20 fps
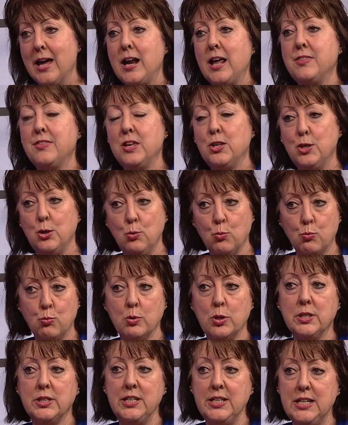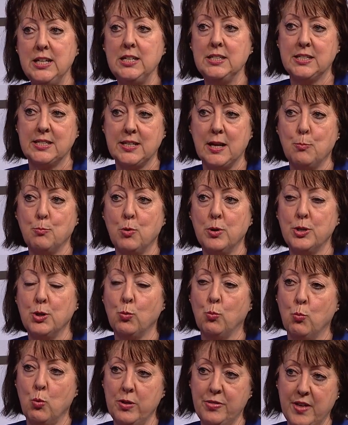And I think you really need someone
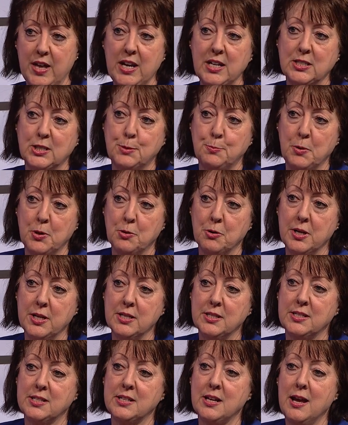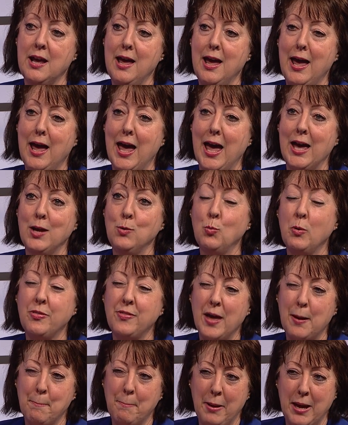with that experience and with
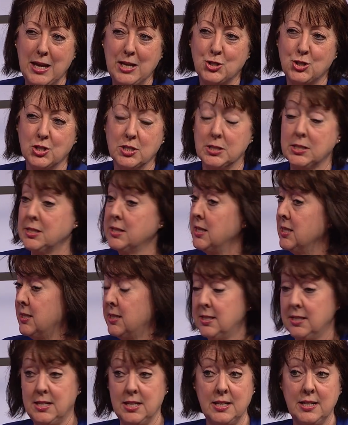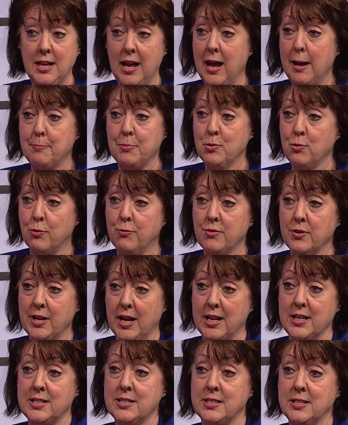that patience. This didn't happen
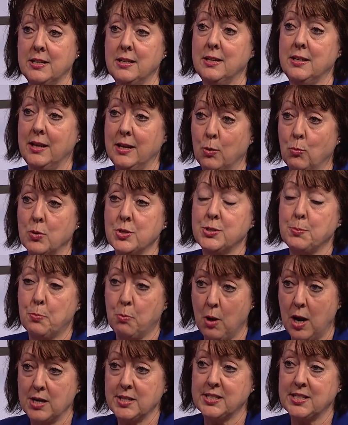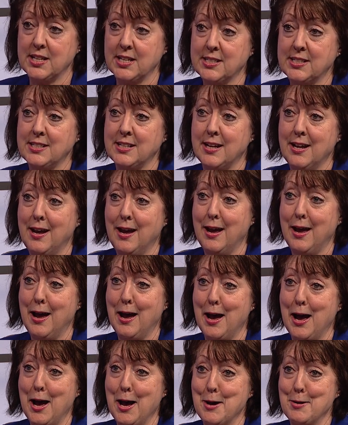overnight. It was a process.
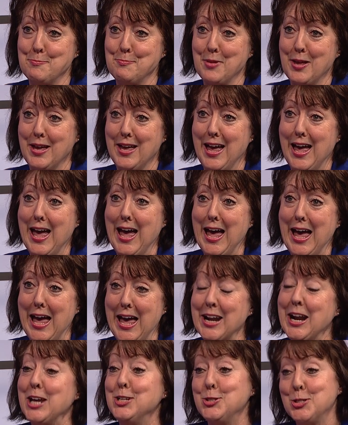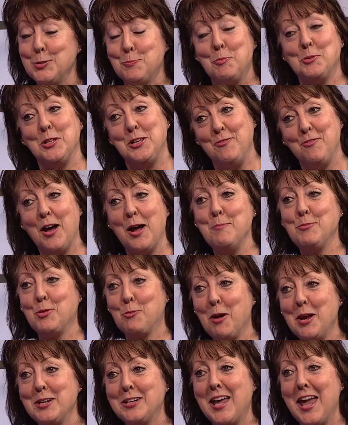And I just believe I'm the
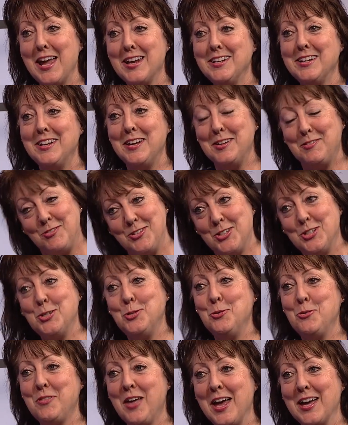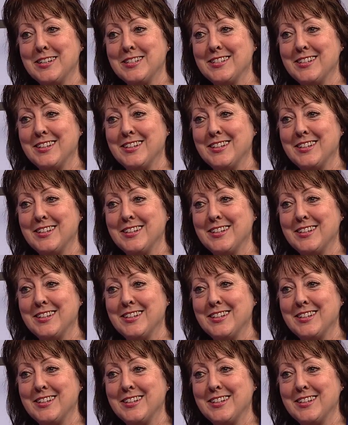right candidate to do that.